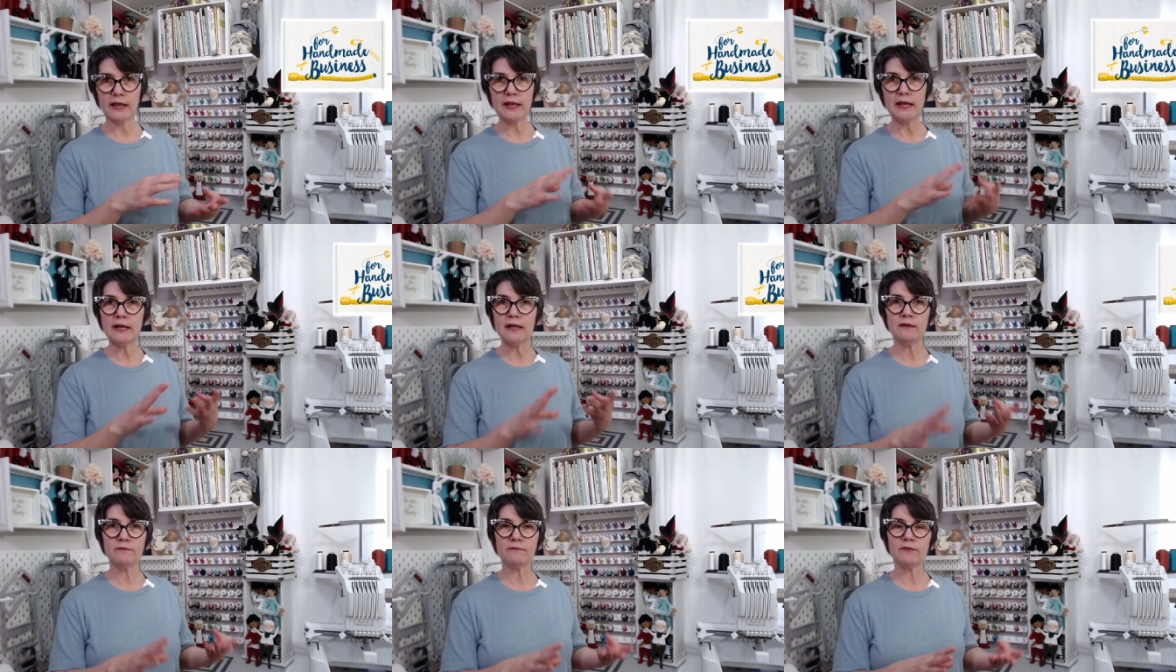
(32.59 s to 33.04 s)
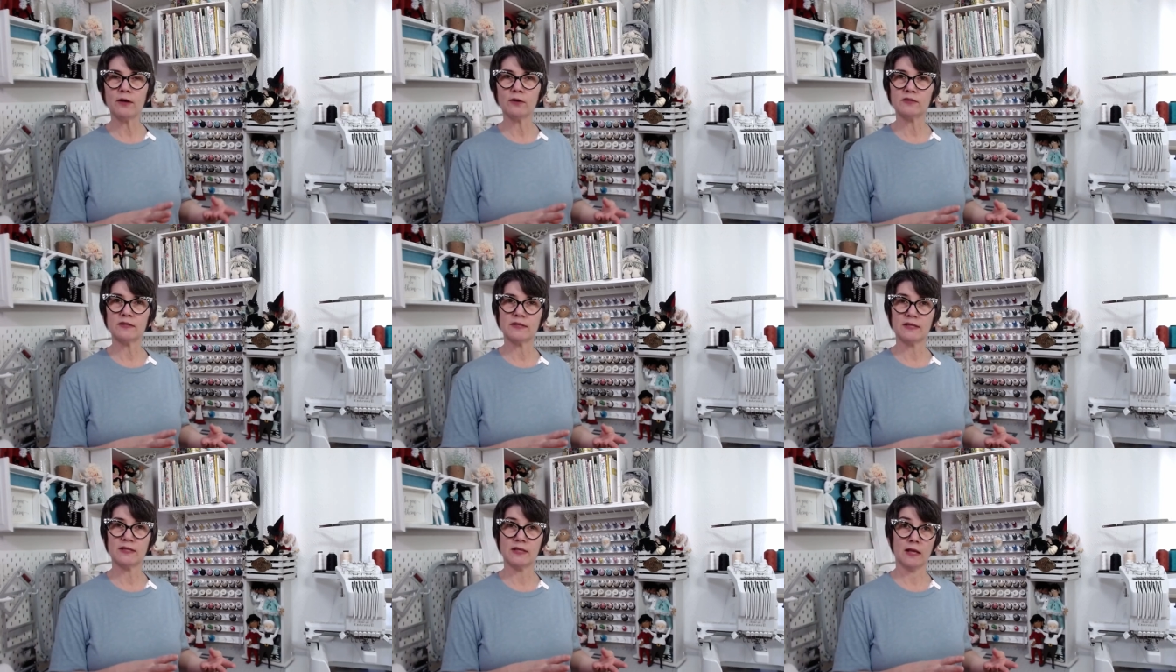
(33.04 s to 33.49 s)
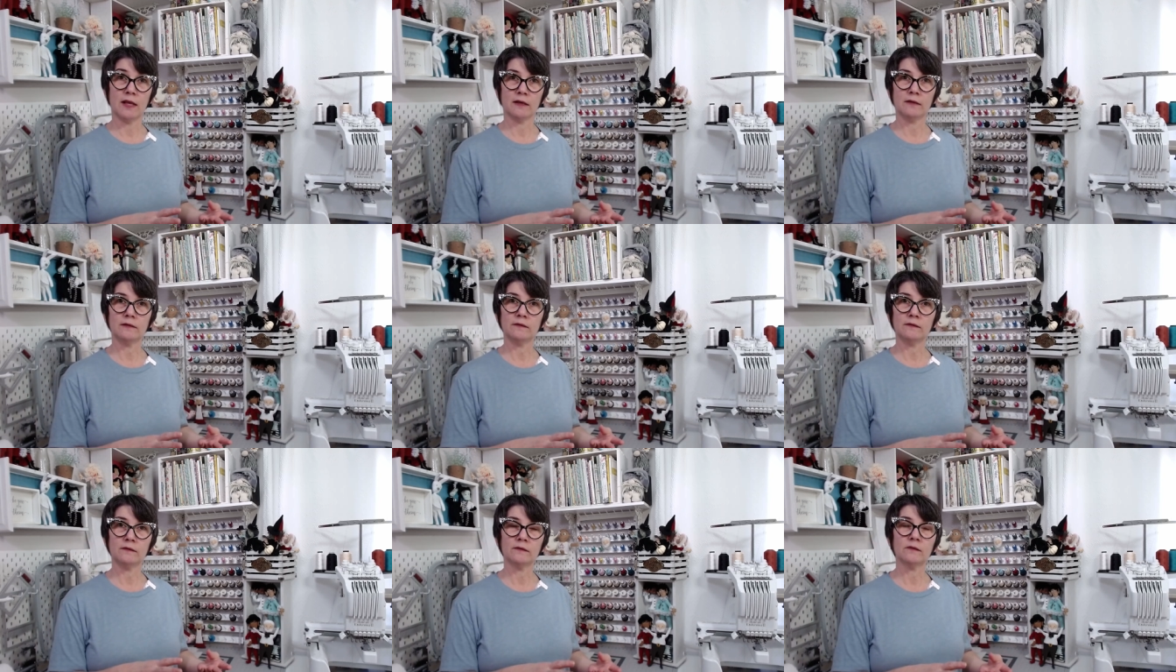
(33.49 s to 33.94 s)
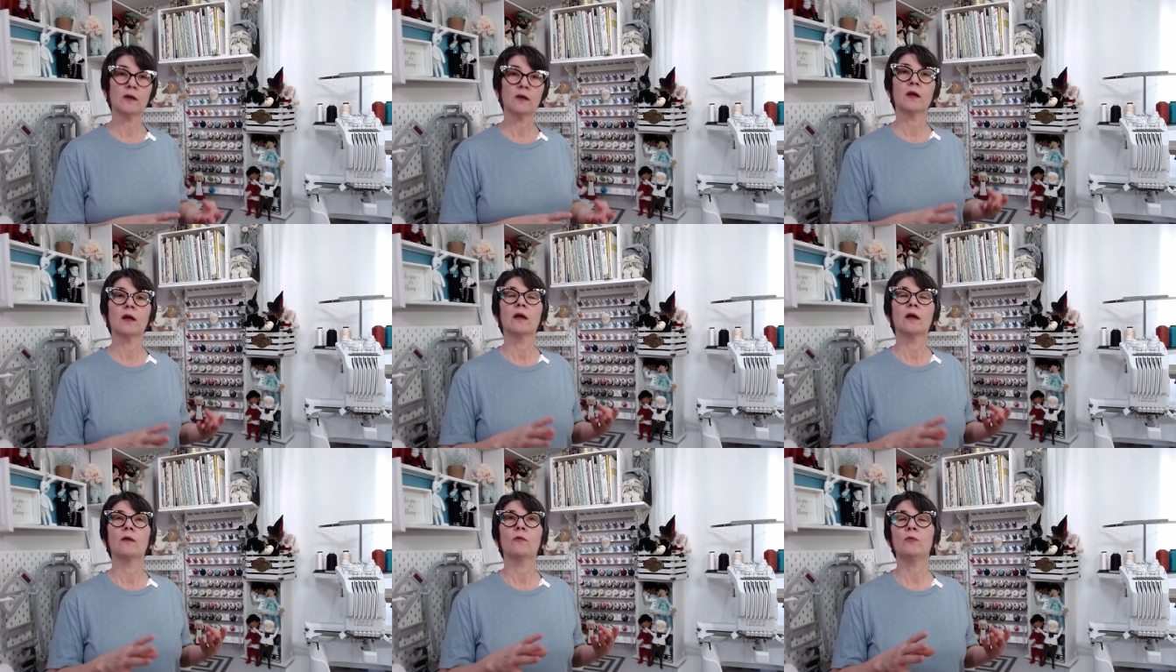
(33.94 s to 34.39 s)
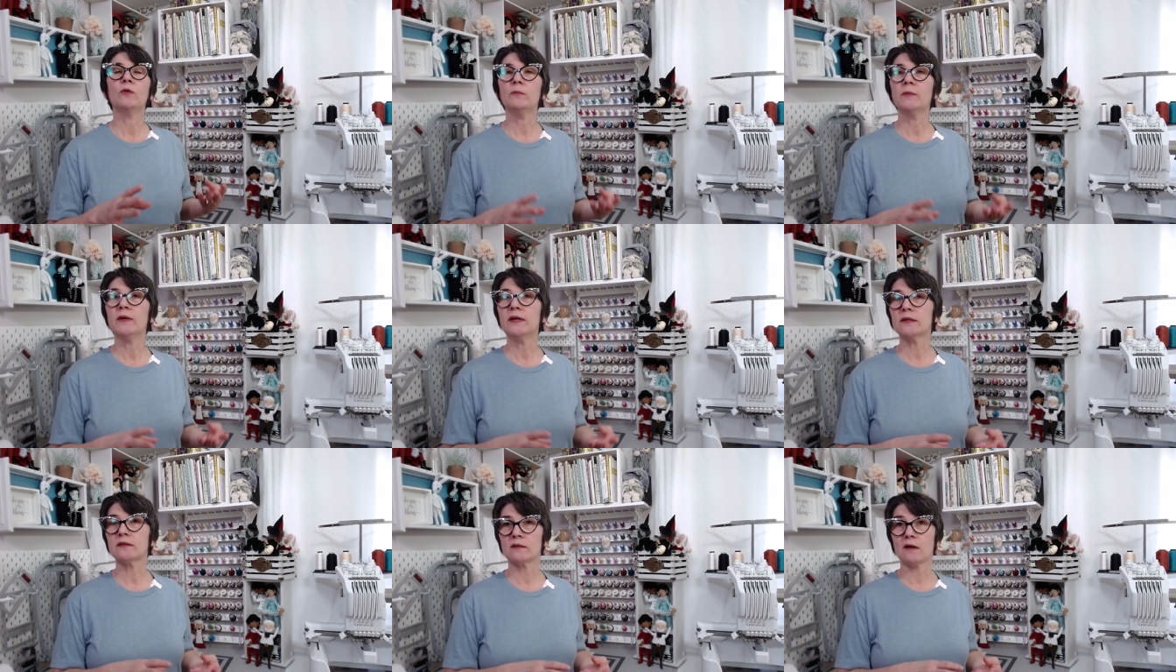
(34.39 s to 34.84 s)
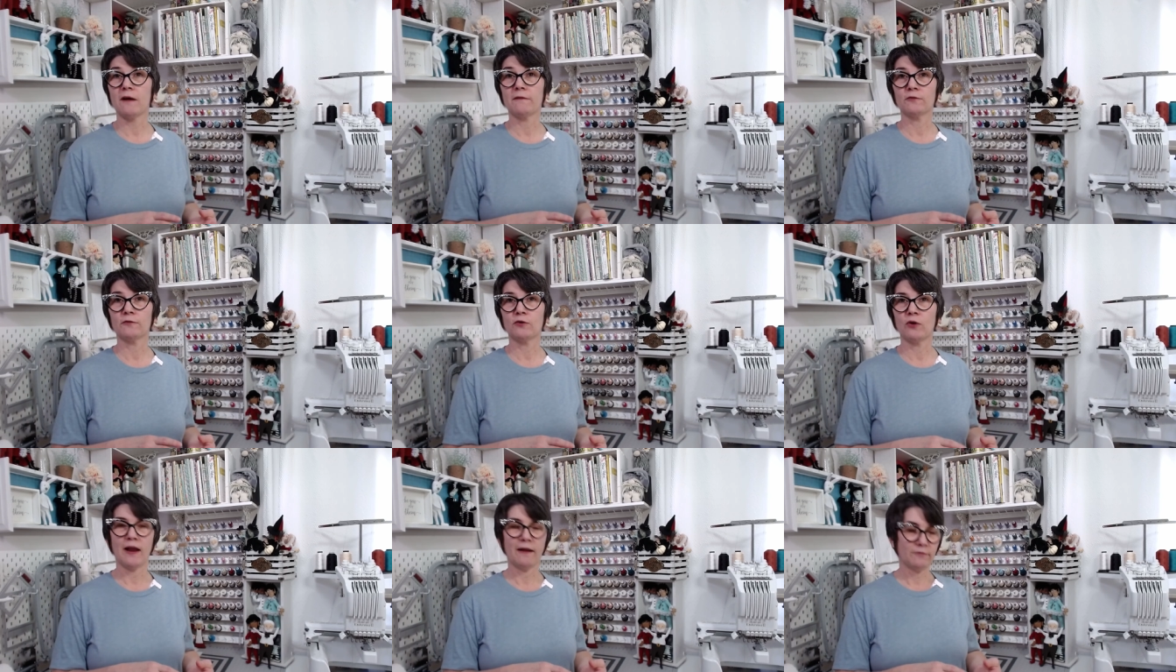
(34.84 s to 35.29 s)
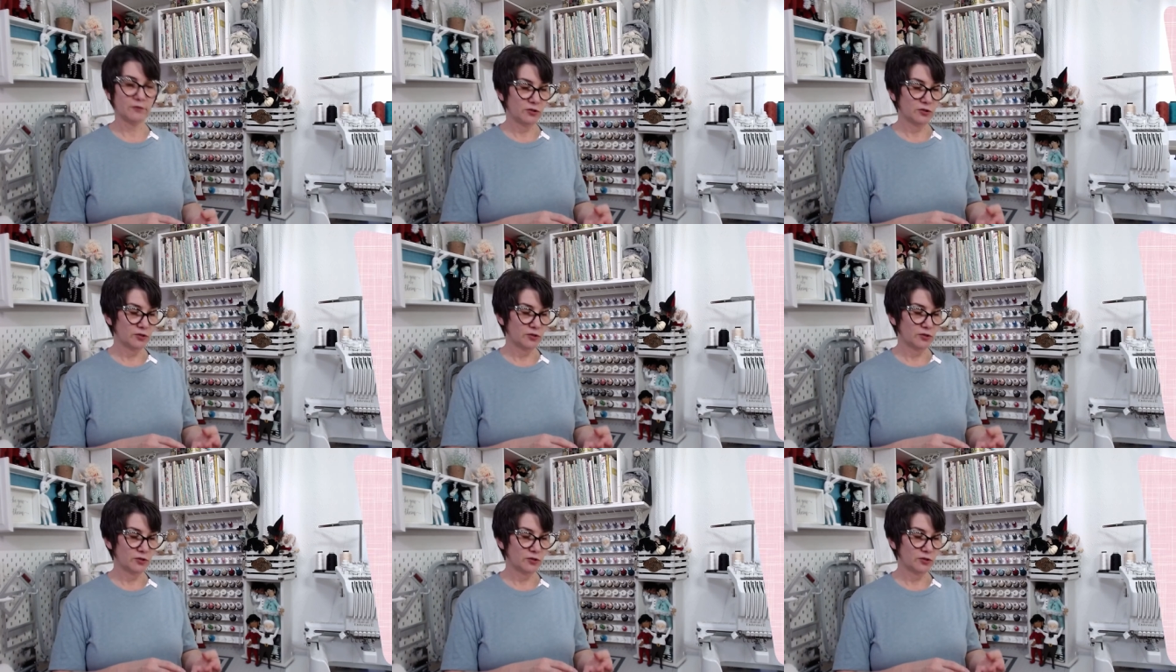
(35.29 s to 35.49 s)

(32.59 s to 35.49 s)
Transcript: any of those things would be a soft craft.